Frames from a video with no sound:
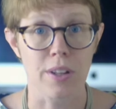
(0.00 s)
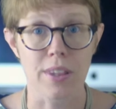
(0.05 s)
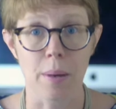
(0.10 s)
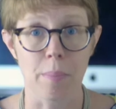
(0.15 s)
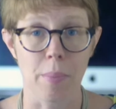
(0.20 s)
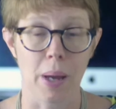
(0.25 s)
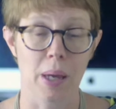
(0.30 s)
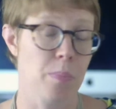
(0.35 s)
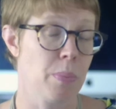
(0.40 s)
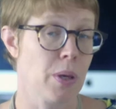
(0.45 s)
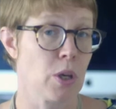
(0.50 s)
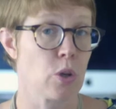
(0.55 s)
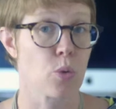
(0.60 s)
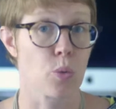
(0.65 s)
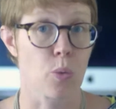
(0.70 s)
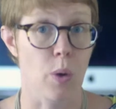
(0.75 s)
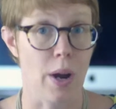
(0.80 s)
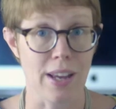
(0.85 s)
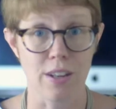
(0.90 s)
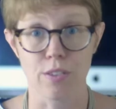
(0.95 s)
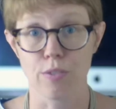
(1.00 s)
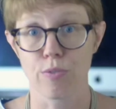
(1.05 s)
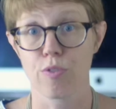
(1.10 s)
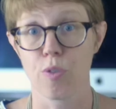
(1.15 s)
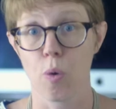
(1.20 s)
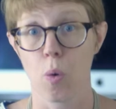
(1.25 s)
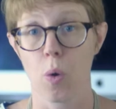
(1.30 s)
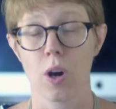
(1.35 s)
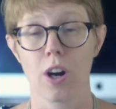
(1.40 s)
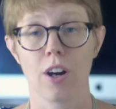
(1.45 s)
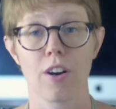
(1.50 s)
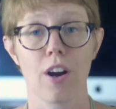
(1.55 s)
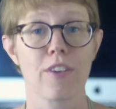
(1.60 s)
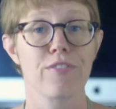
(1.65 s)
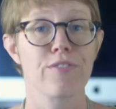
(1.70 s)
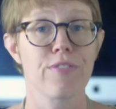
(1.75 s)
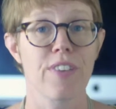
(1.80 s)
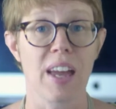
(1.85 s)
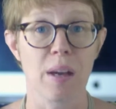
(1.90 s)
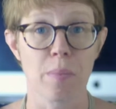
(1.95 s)
that might be great for
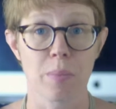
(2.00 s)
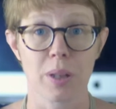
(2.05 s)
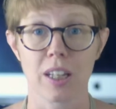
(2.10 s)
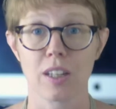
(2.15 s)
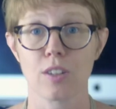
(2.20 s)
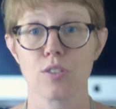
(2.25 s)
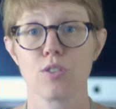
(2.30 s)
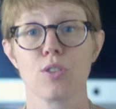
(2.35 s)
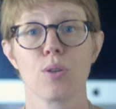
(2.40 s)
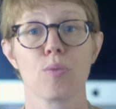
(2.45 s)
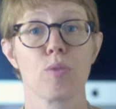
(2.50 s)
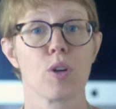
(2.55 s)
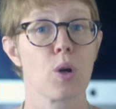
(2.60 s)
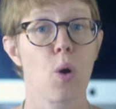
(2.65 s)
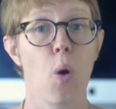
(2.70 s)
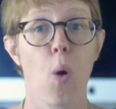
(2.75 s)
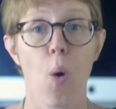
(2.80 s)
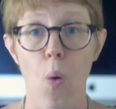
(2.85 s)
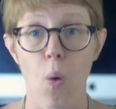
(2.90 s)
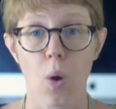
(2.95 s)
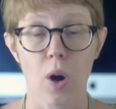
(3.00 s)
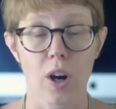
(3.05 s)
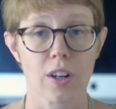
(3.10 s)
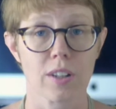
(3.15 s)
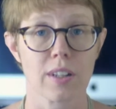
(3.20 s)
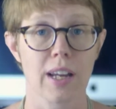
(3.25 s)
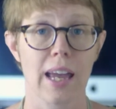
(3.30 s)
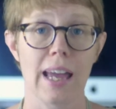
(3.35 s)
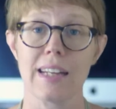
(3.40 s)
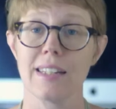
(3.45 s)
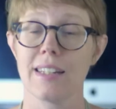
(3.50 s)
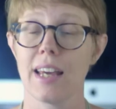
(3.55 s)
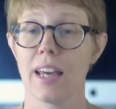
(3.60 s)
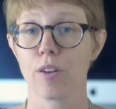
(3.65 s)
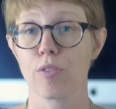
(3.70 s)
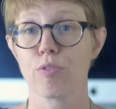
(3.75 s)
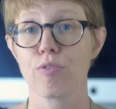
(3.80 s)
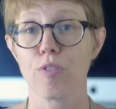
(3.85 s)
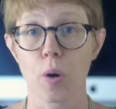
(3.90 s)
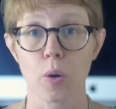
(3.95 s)
families to record and
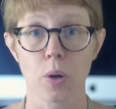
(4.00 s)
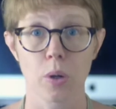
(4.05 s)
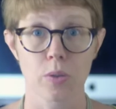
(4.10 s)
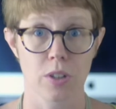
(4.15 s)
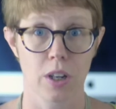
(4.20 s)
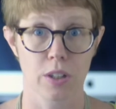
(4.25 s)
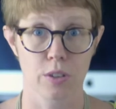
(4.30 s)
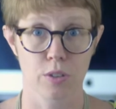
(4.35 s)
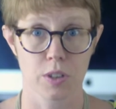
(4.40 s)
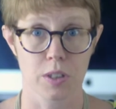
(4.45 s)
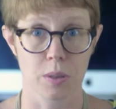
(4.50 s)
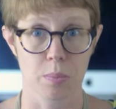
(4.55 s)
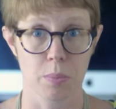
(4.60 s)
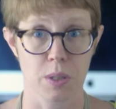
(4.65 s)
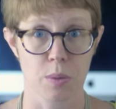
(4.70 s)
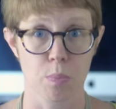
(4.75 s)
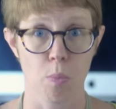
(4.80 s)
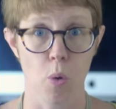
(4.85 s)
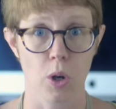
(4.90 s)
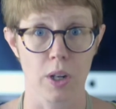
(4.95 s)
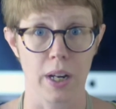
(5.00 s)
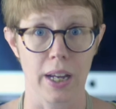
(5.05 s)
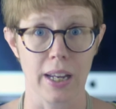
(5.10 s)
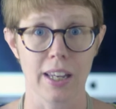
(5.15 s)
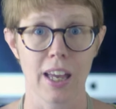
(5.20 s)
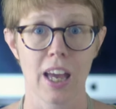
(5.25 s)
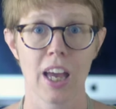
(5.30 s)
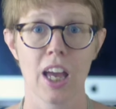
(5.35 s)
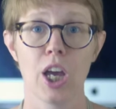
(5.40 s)
take photos on Christmas morning,